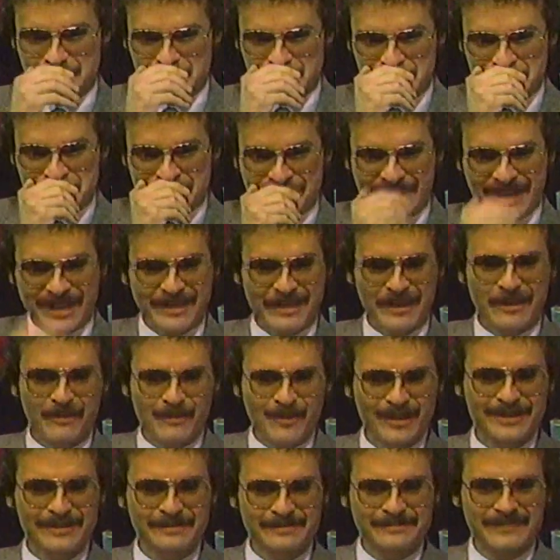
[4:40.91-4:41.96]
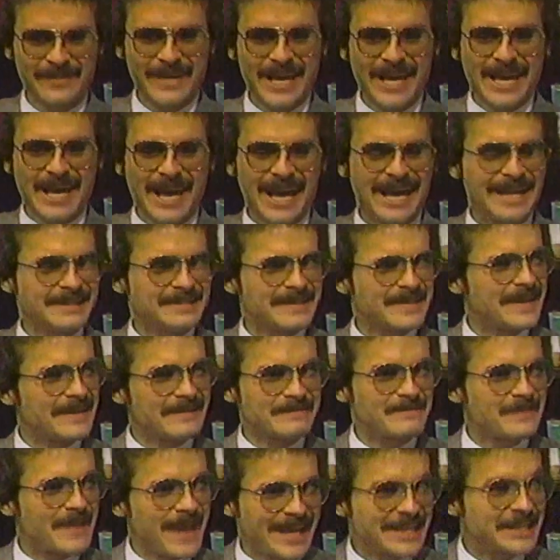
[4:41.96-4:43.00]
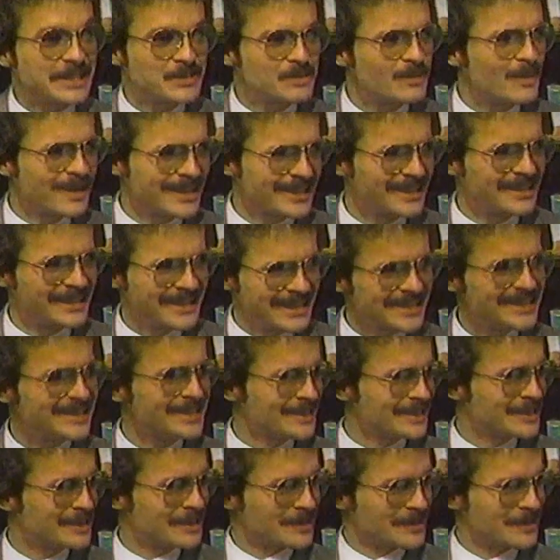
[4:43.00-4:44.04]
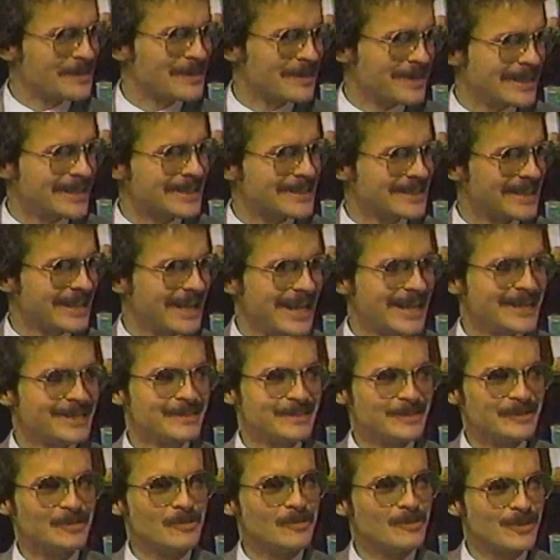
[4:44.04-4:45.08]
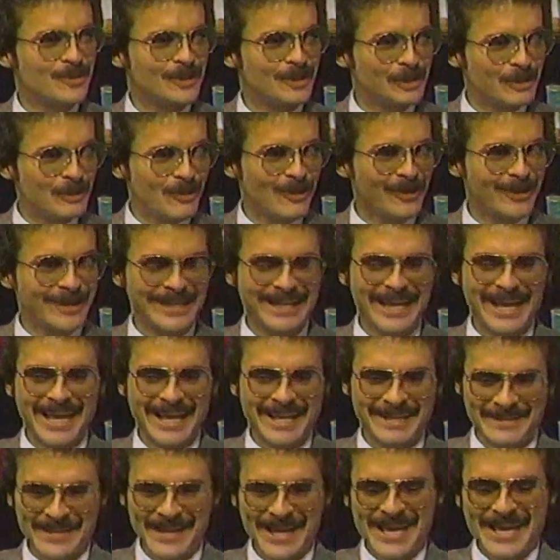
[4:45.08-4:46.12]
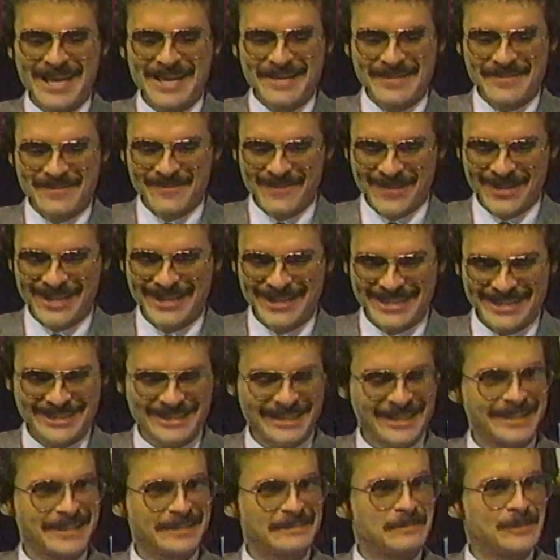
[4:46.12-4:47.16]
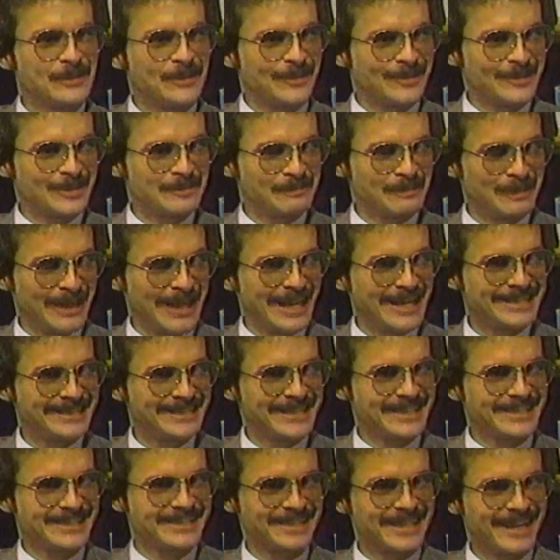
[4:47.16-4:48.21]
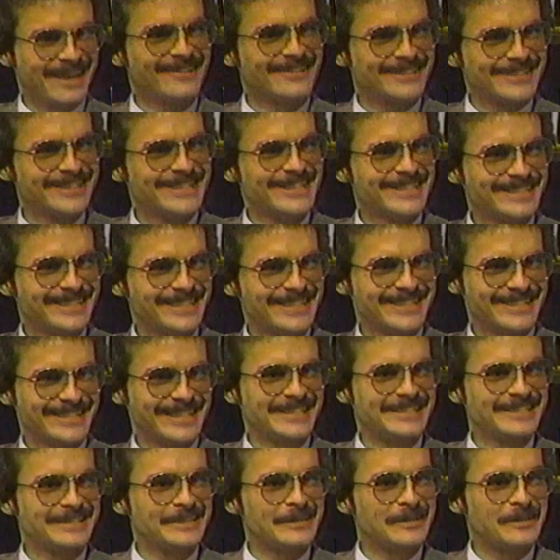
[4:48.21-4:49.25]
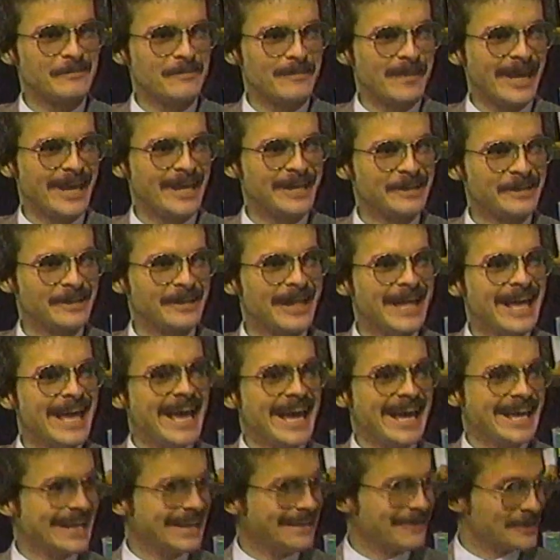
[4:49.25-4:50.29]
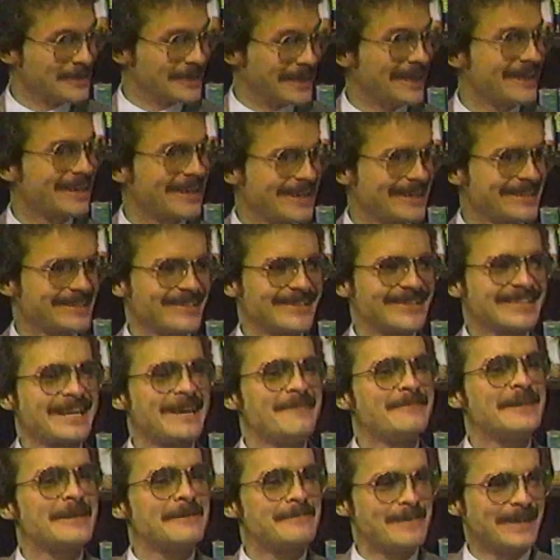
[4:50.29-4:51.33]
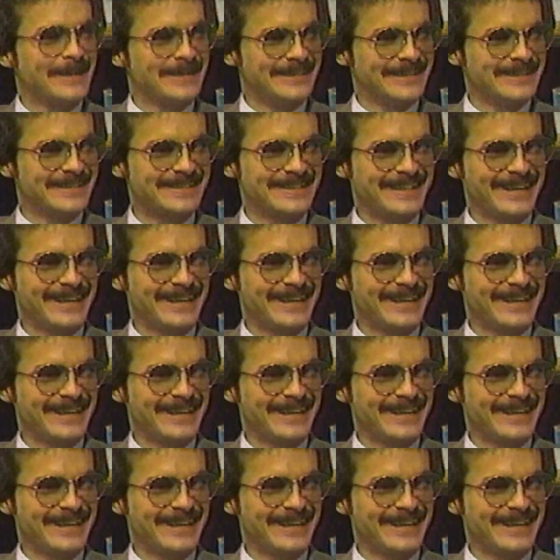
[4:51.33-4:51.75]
I thought, well, I I just wanted to listen to things that had to do with the Lord, and I had one of these little, you know, those plastic sound sheets they send you in the mail. And it was like, because it was coming up on the, the